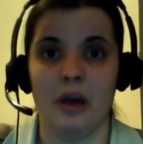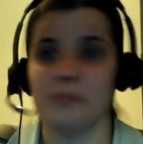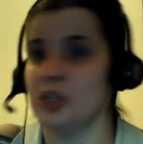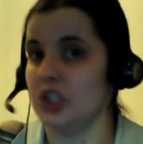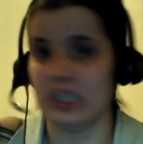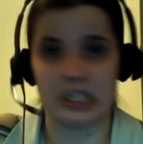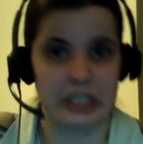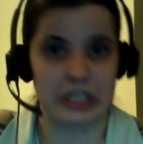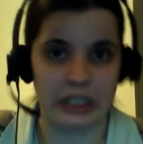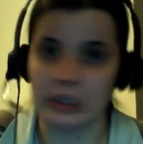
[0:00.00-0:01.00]
But you
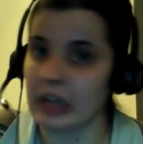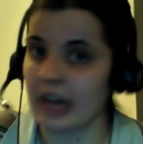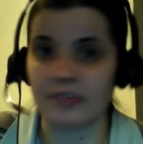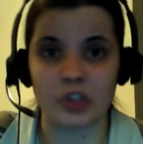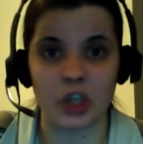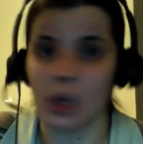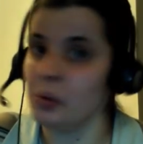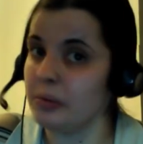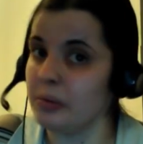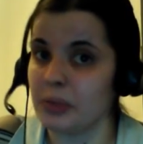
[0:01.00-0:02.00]
still have to
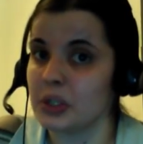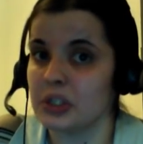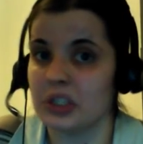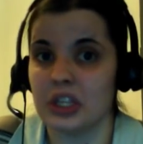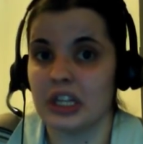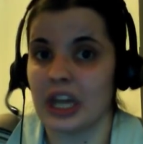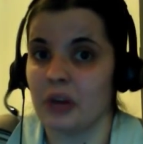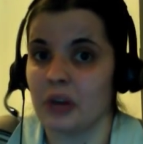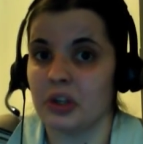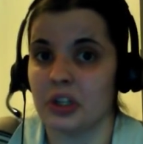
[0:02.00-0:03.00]
go in person to the
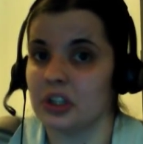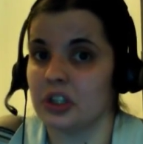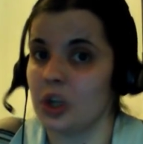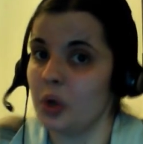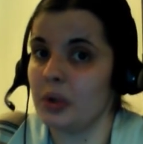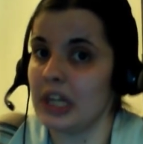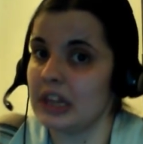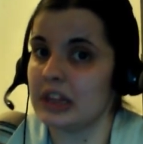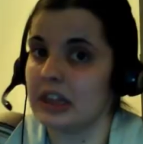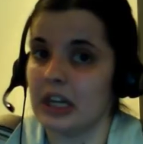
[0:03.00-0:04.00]
county clerk to go get
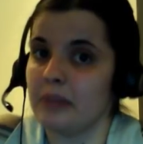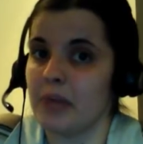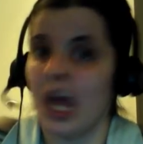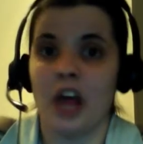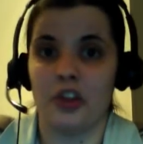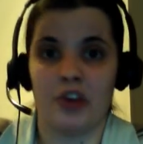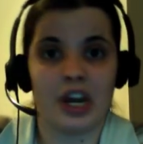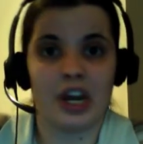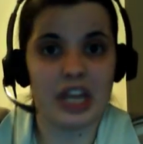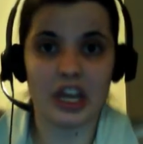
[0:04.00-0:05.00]
them. They're
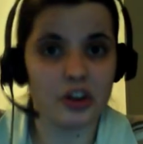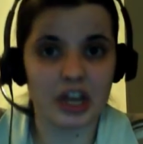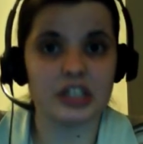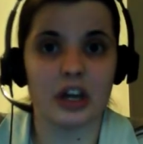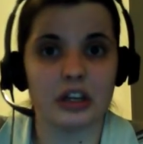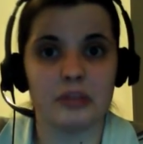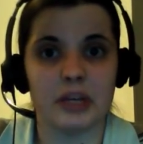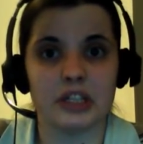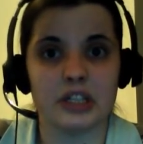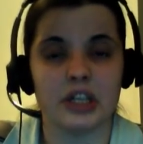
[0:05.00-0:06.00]
not internet
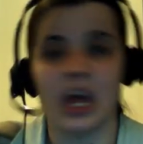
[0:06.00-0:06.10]
documents.